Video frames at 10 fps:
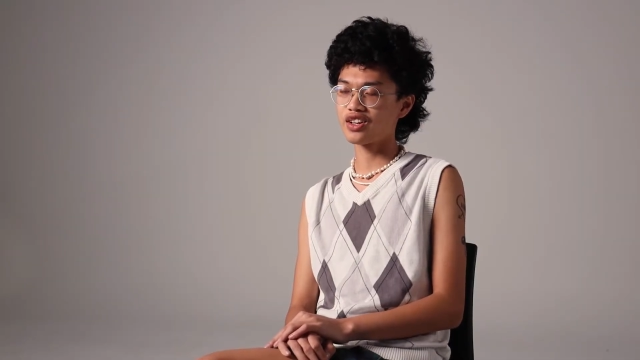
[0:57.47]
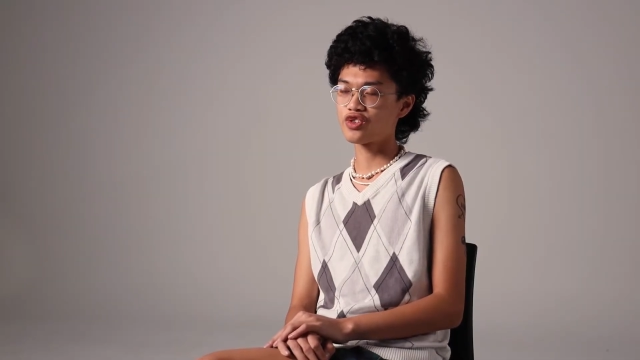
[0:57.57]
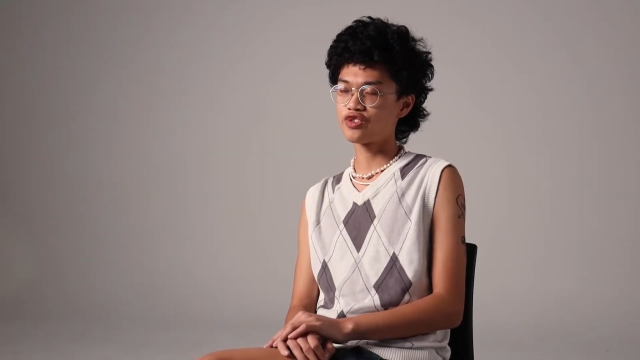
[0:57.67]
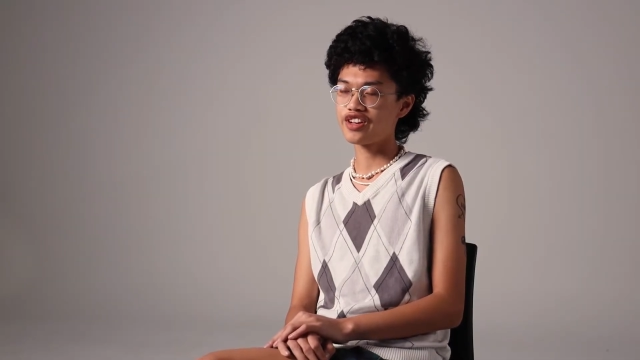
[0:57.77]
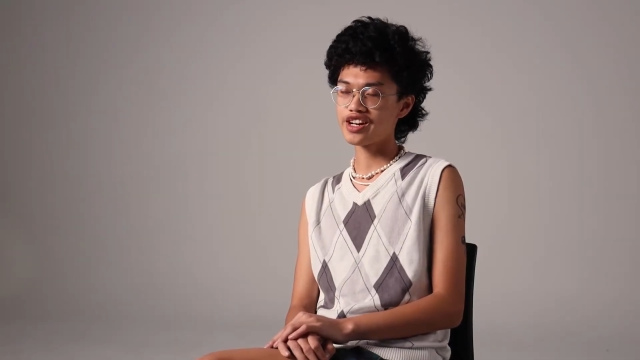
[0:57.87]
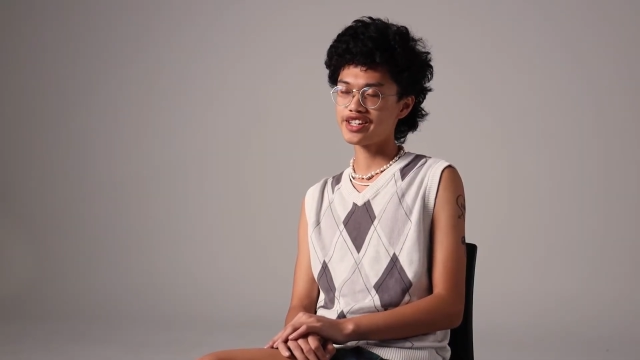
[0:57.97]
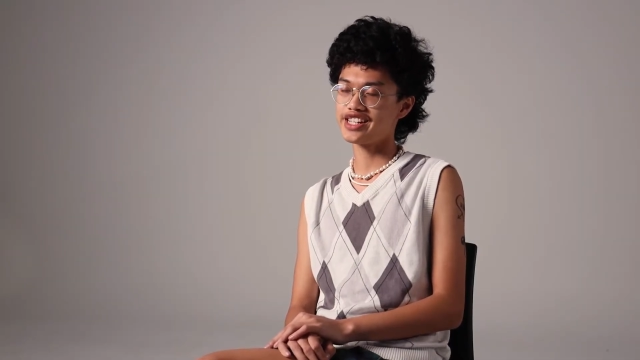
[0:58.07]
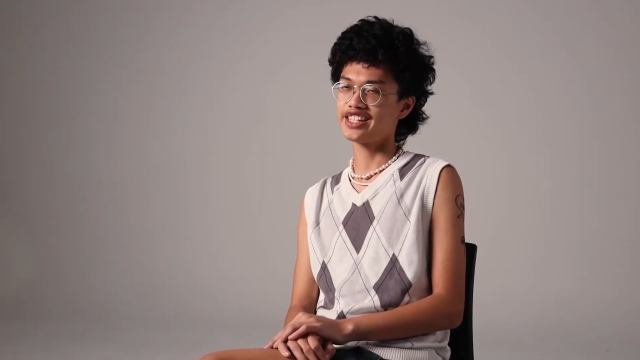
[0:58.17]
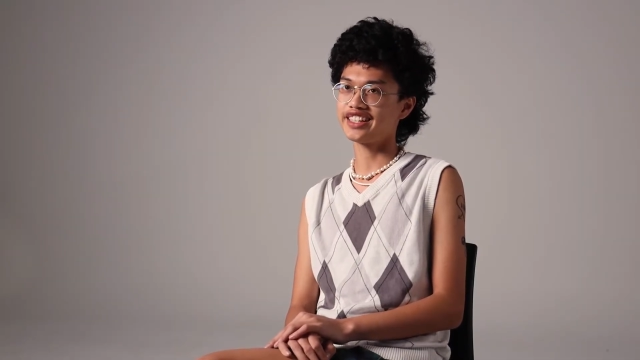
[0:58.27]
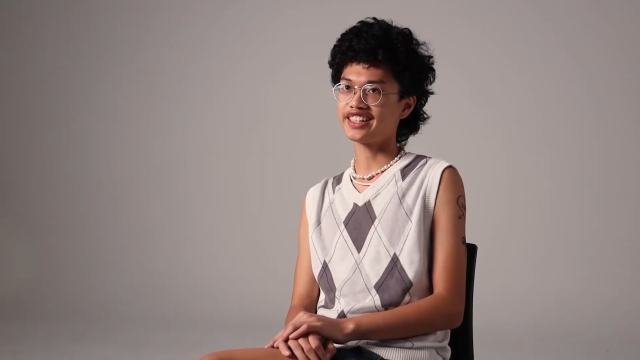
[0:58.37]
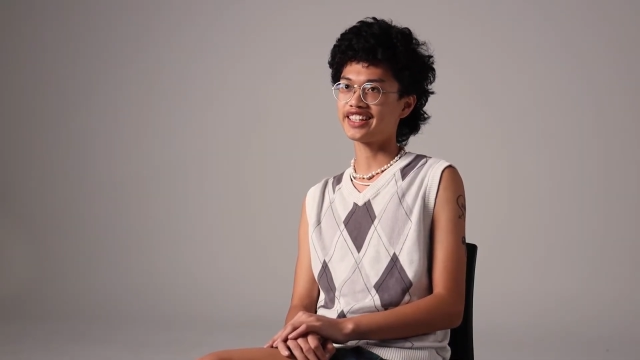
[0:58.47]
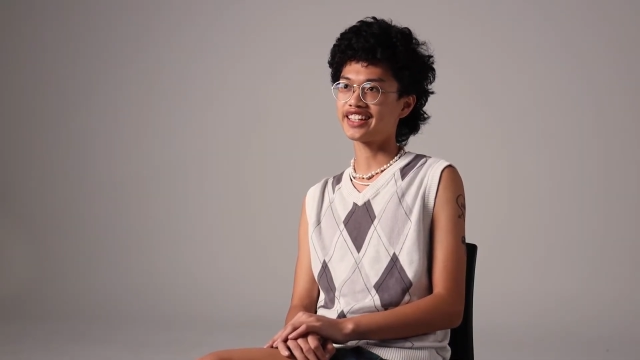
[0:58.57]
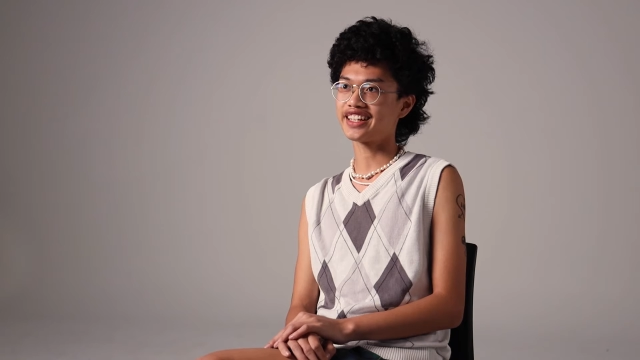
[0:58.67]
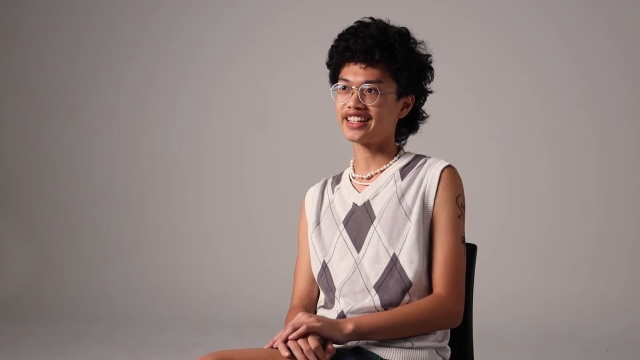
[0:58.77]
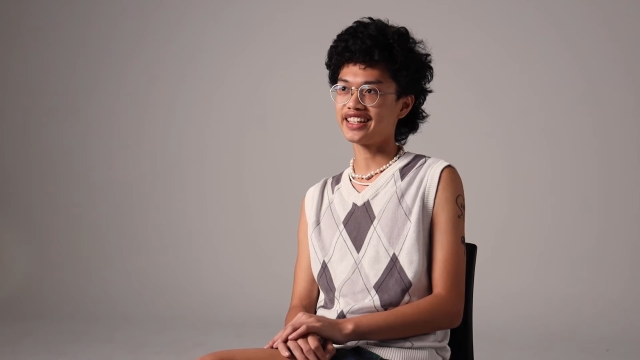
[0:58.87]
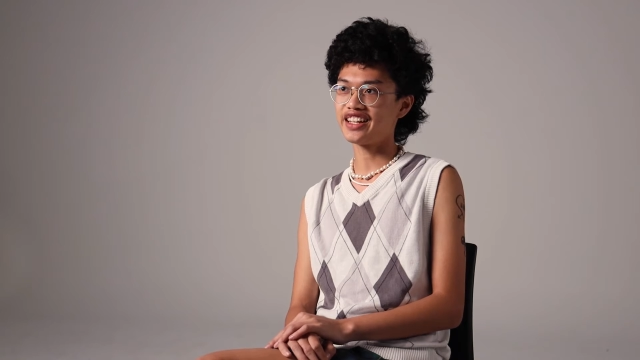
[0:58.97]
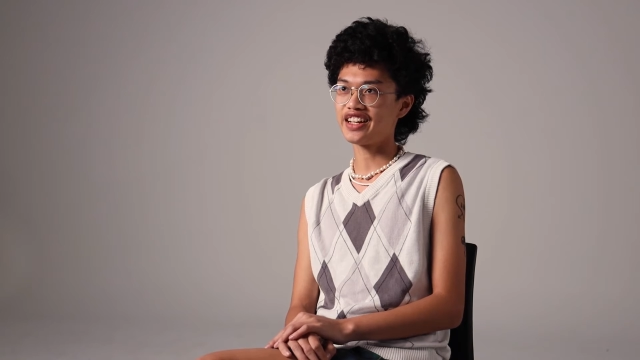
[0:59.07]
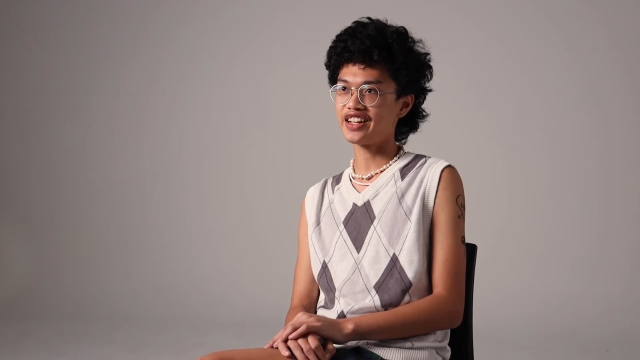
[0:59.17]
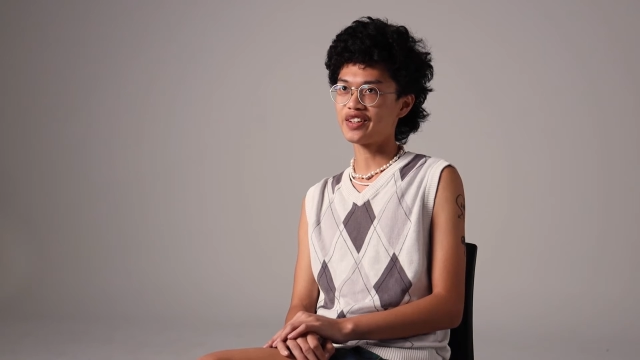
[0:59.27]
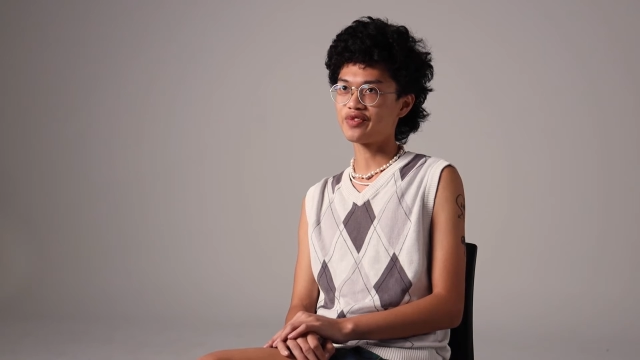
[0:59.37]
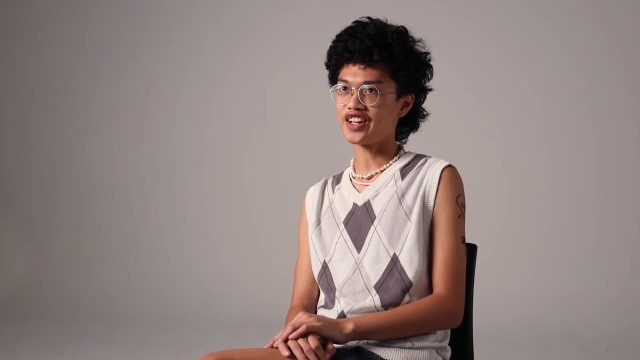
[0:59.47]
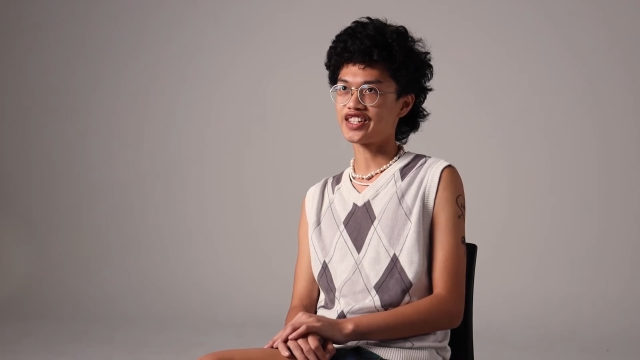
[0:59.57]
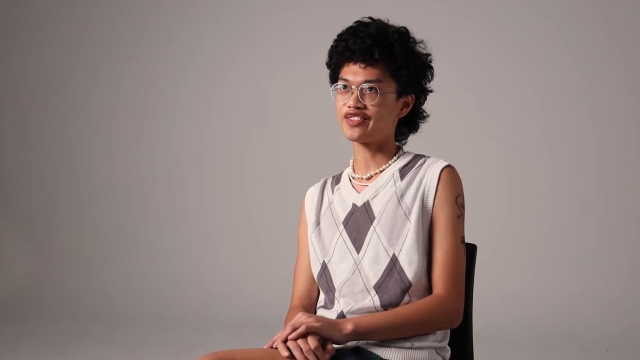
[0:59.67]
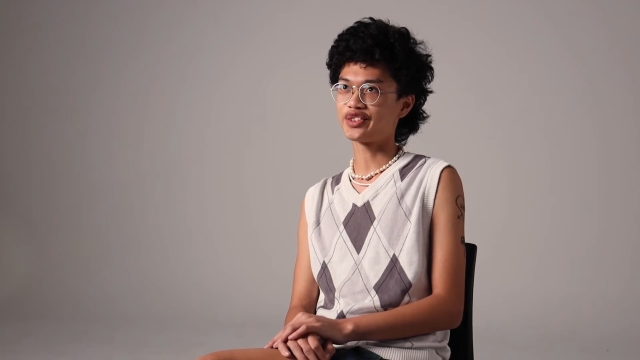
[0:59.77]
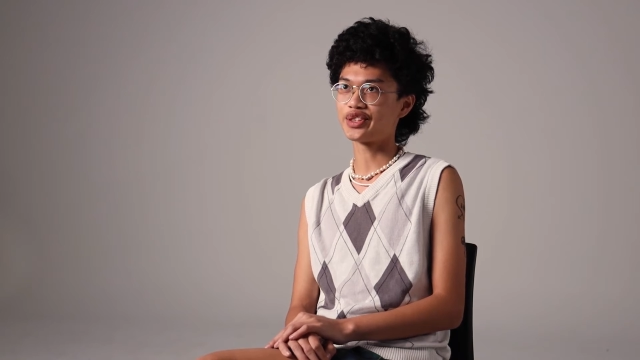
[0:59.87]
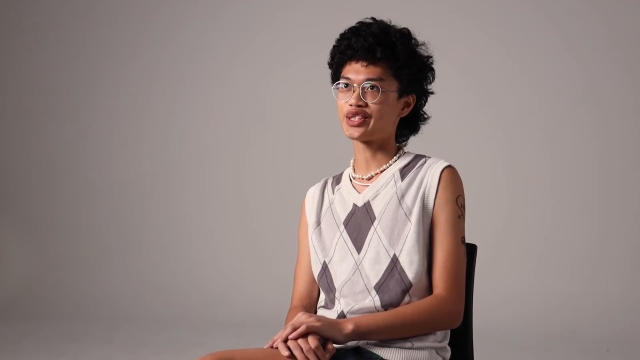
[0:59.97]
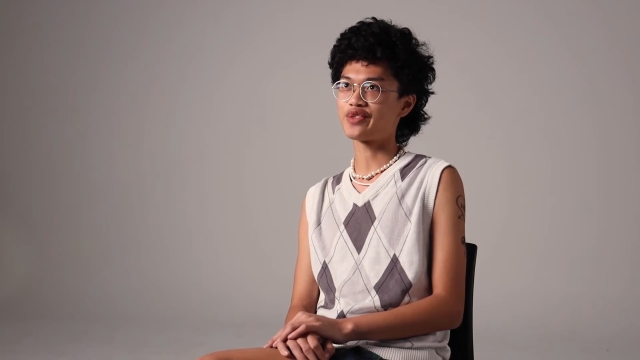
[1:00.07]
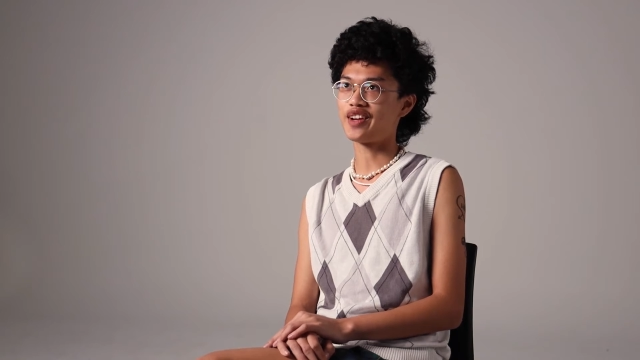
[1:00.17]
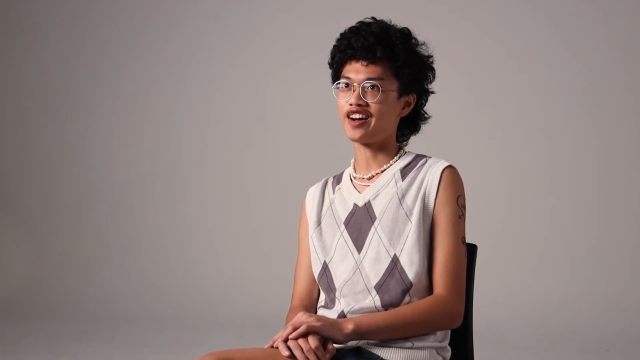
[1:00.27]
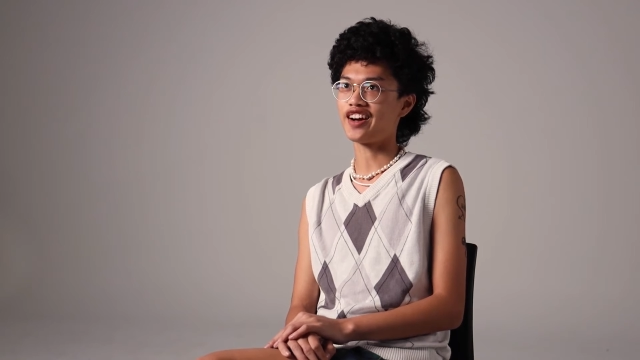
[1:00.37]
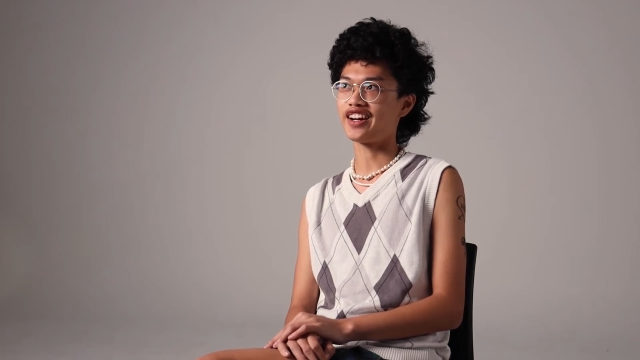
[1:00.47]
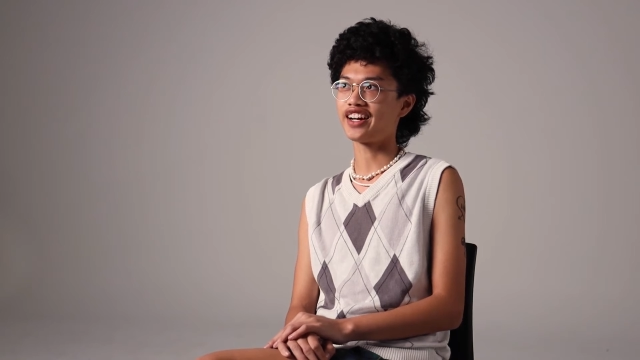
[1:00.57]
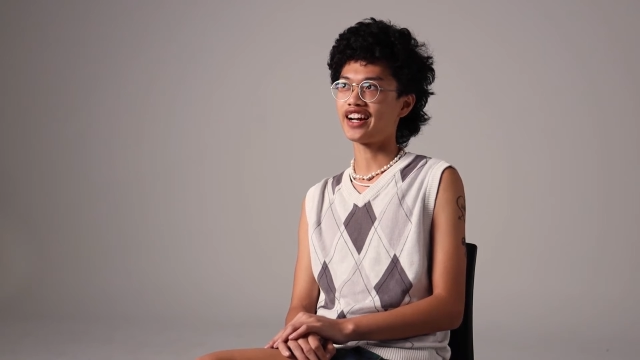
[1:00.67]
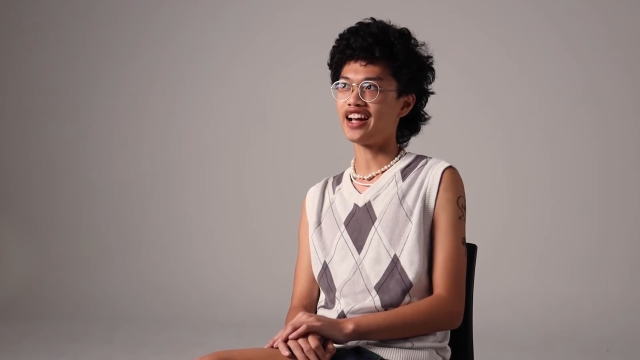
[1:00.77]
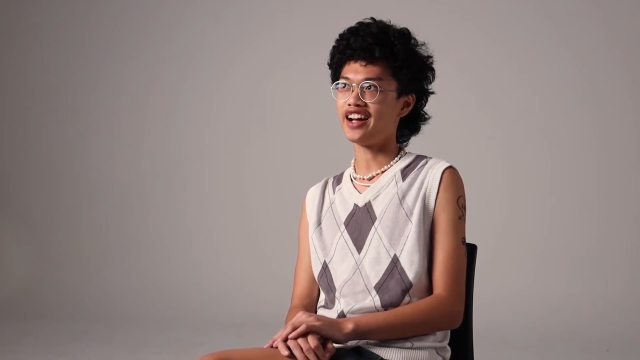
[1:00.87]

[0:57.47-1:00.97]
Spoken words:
very much influenced my art.